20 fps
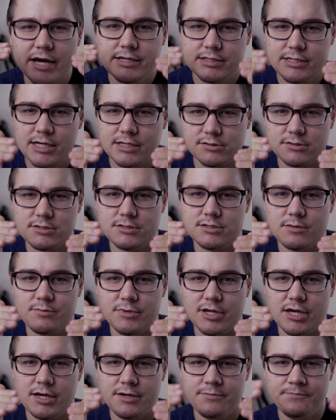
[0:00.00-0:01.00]
a Tesla
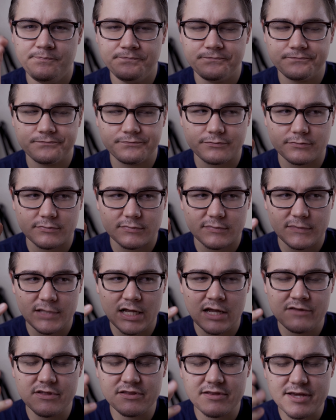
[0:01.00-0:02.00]
someday,
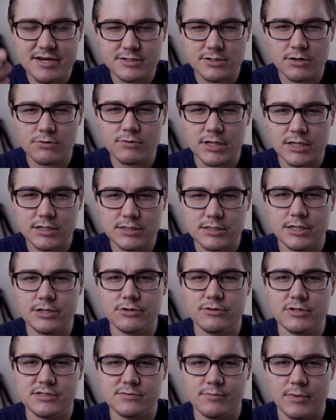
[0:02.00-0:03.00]
that they don't
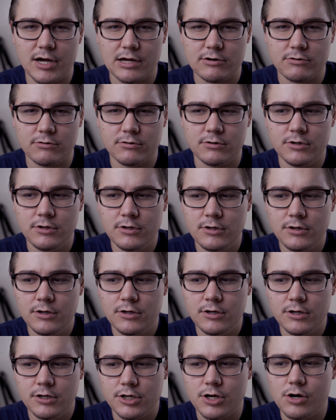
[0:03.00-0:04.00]
continue this model
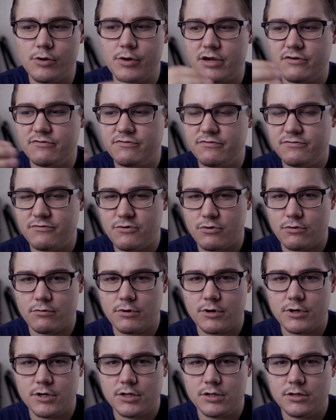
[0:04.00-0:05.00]
going
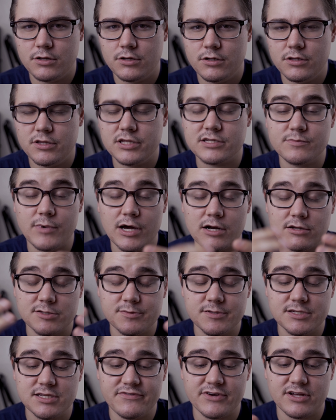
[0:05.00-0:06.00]
forward. This model
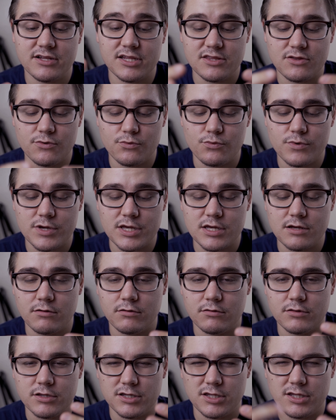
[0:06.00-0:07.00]
specifically, the
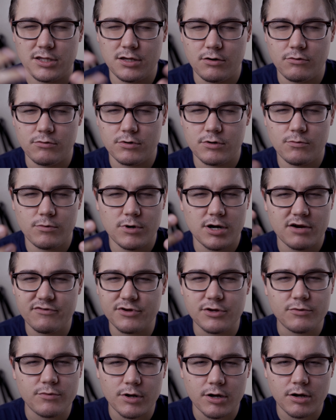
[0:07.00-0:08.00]
wheel, the yoke, whatever
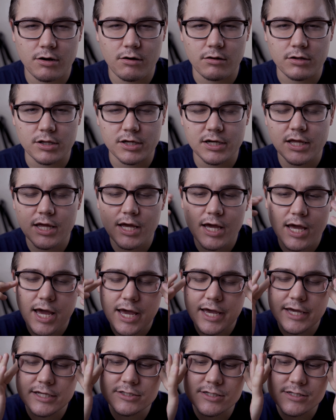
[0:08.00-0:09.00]
you want to call it.
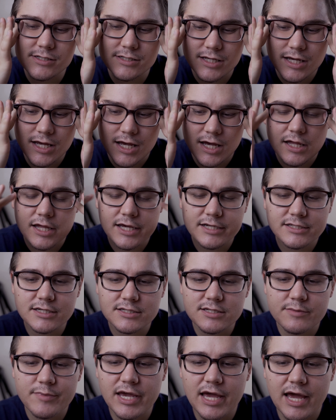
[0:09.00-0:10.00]
It
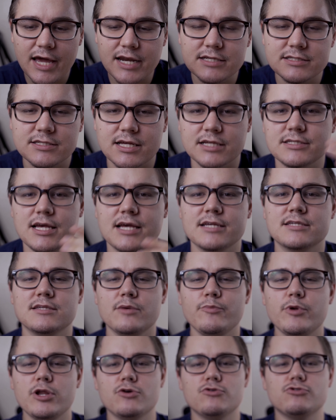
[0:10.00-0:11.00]
doesn't make any sense. As
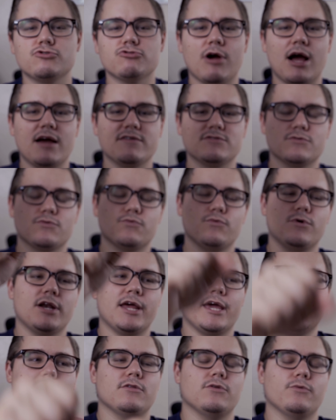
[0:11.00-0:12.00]
somebody who drives with one
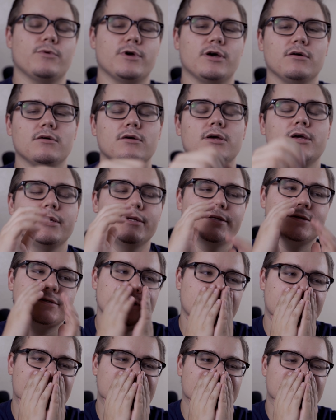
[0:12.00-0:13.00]
hand on the wheel,
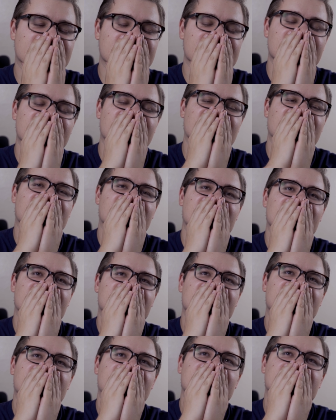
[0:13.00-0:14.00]
technically not how you're
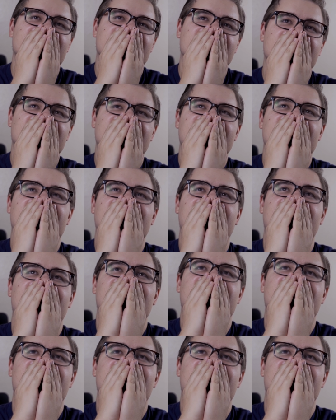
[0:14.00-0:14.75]
supposed to do it, and I